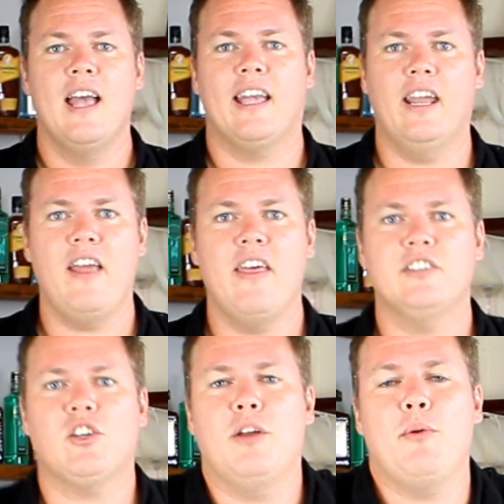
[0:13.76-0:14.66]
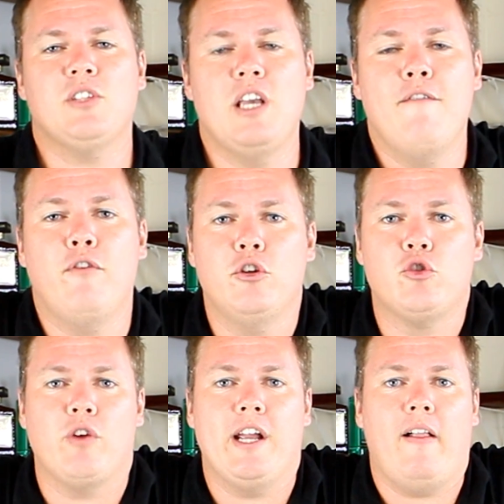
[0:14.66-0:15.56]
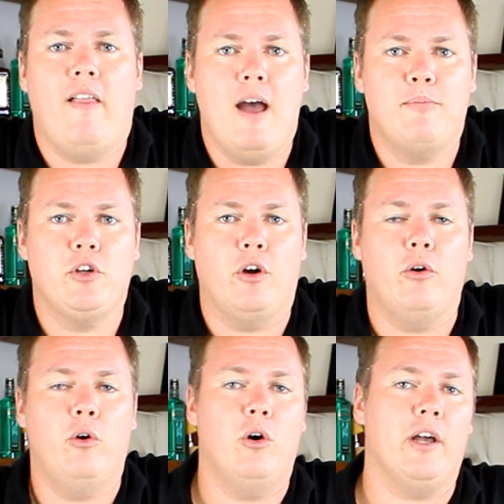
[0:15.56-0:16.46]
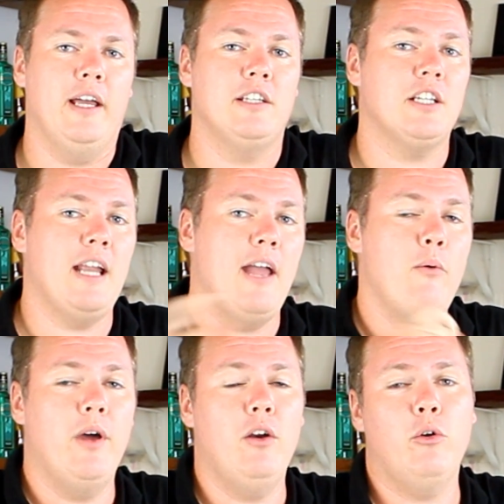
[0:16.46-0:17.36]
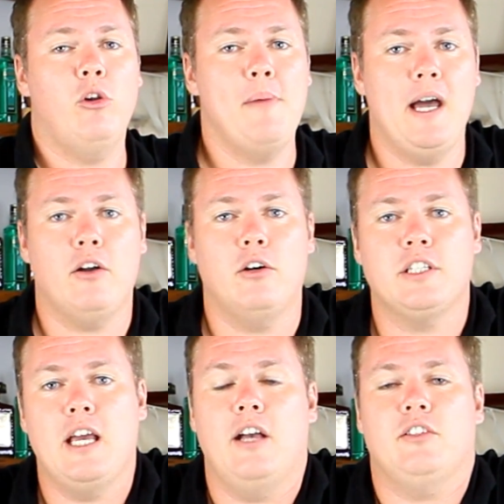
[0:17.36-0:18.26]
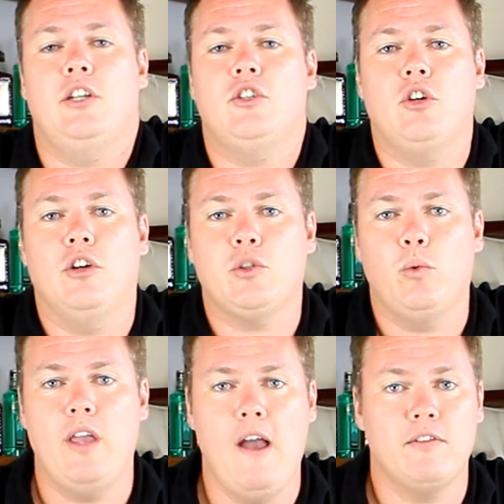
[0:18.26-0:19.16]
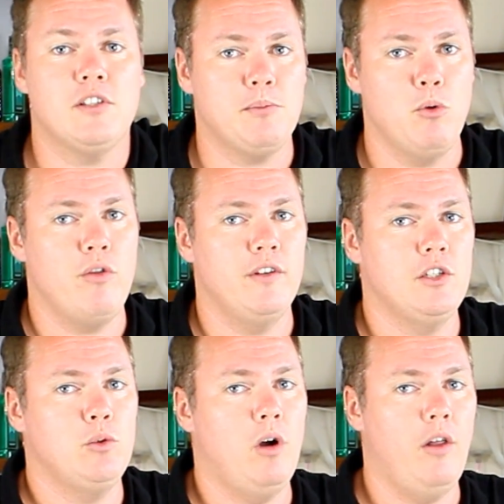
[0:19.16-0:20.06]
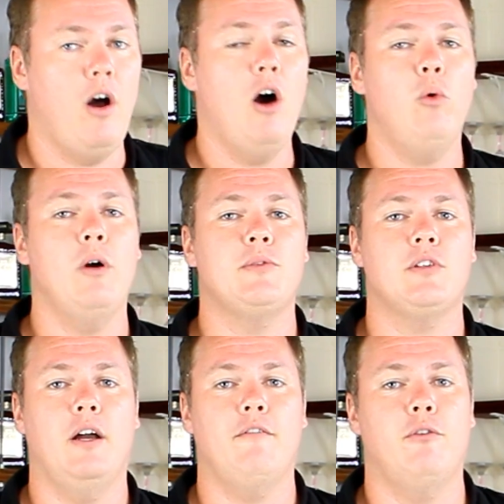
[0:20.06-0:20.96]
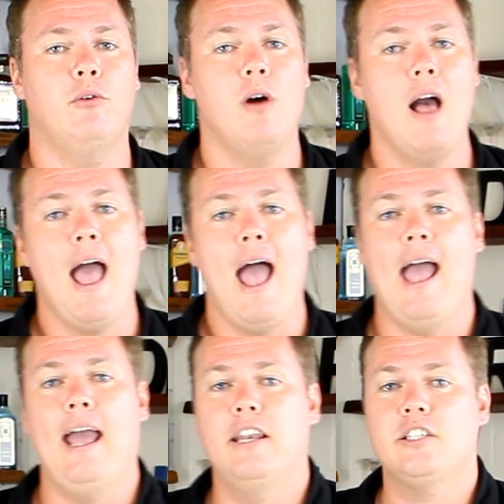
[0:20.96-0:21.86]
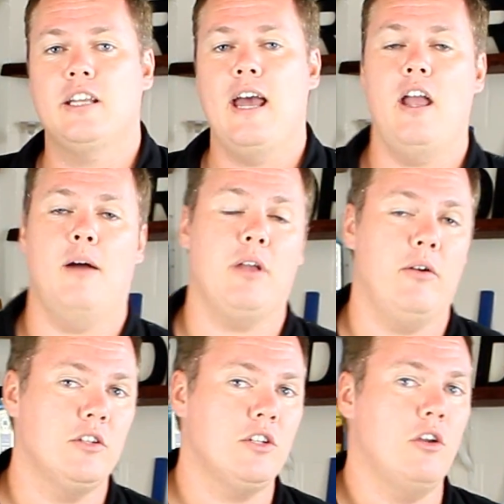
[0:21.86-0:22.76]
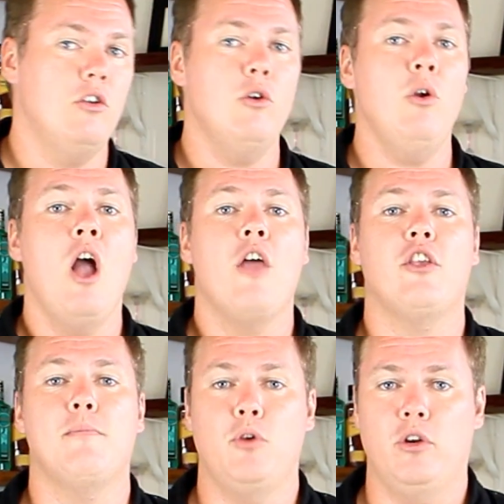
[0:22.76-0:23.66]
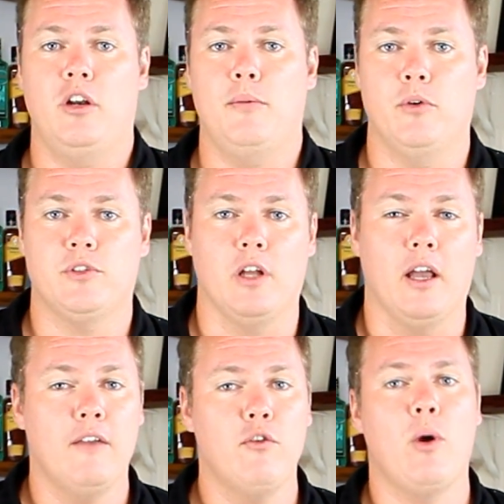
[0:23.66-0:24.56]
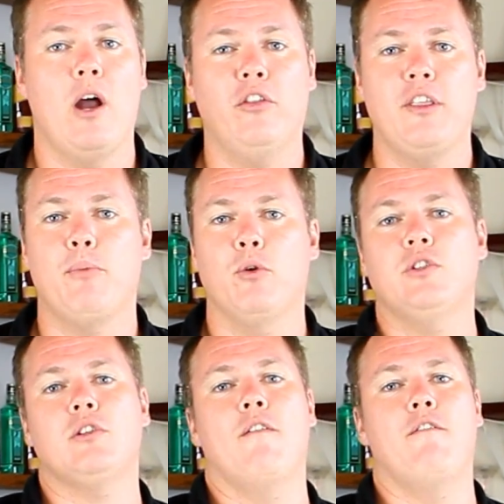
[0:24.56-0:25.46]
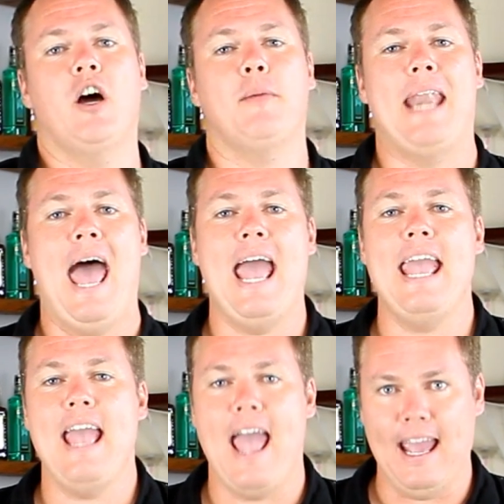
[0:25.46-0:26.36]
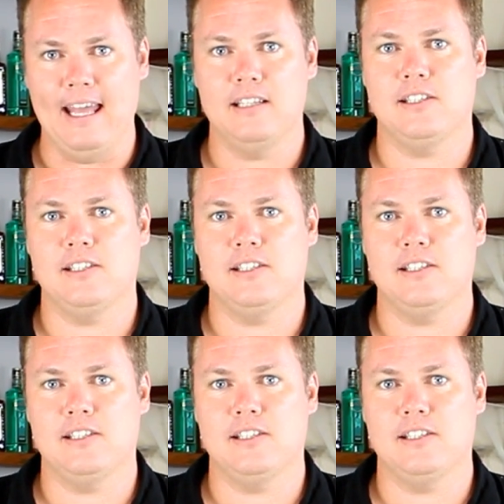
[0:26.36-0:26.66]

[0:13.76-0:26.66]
G'day there, Scotty Boxa here for drink lab dot org, and today we're not all about cocktails and shots, we have the smoothies as well, the whole website full. And today I'm going to show you the immunity booster. I'll give you a healthy boost of vitamin A and